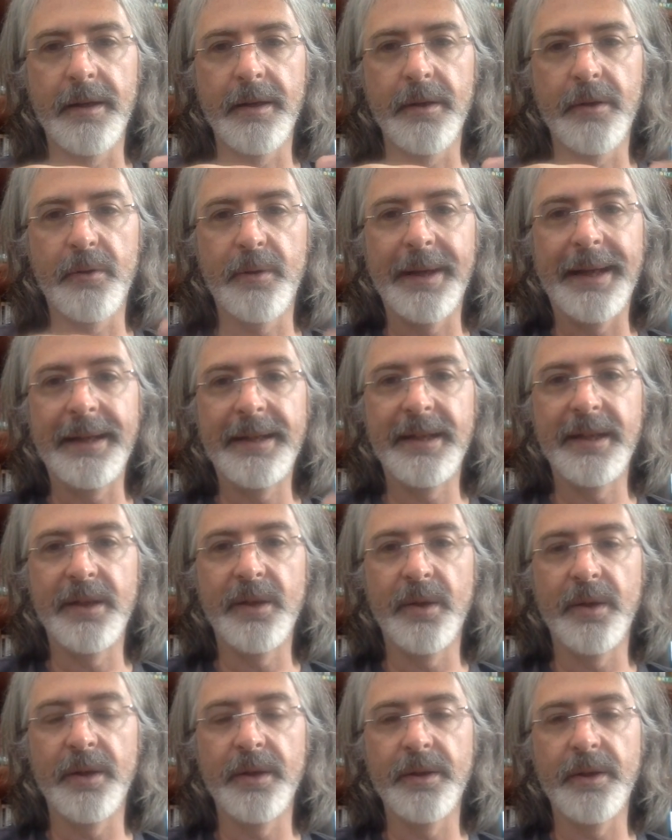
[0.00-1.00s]
created
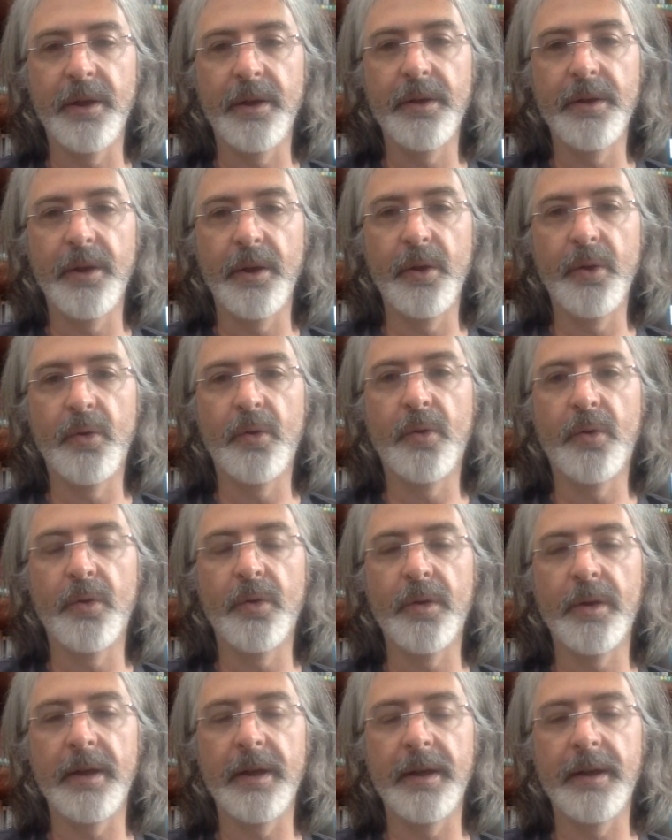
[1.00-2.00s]
the
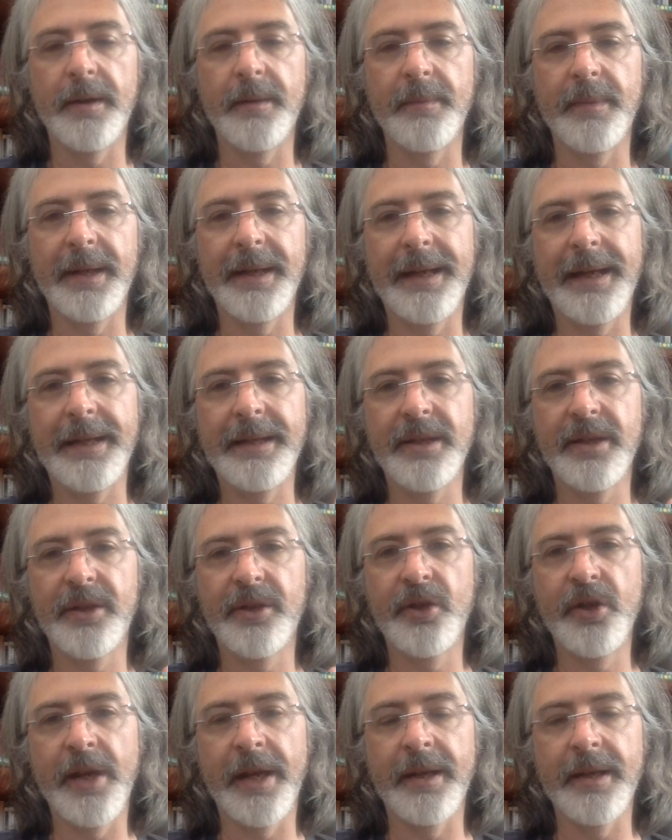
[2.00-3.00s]
law
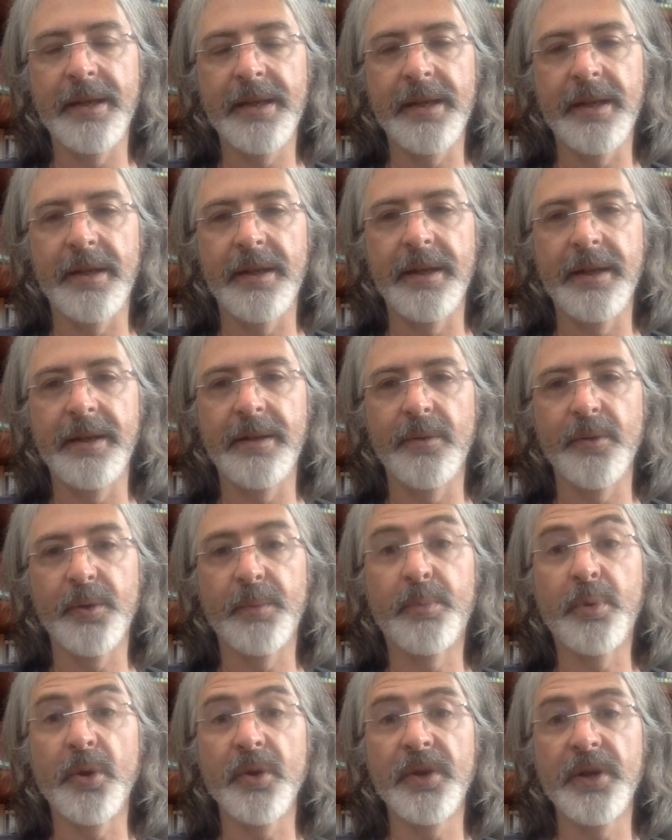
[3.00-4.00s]
against genocide, or to
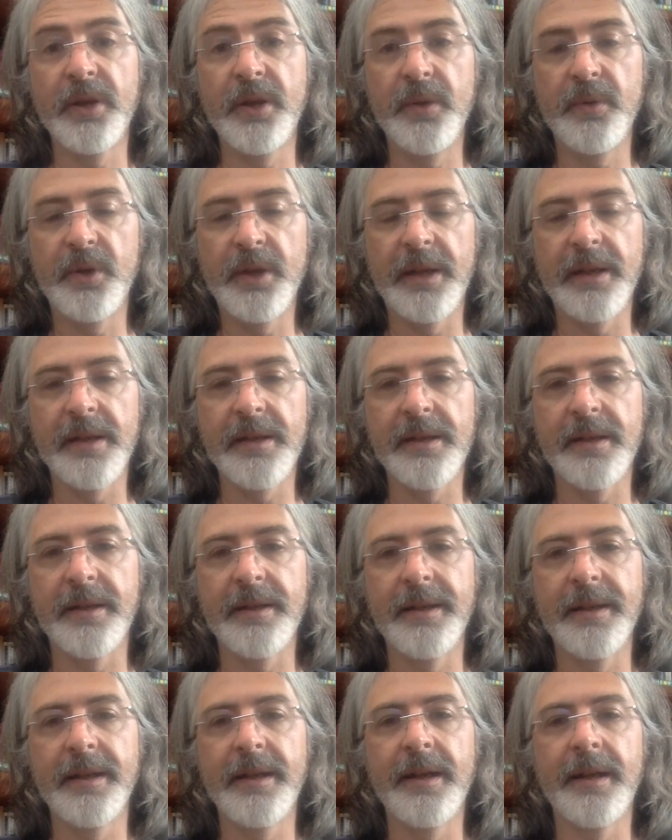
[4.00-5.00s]
prosecute
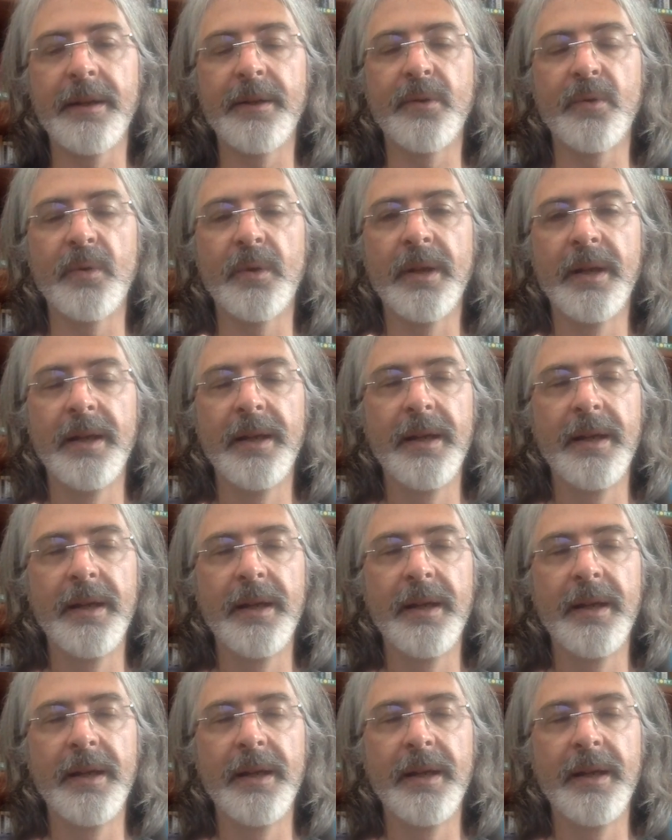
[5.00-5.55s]
genocide, and a guy called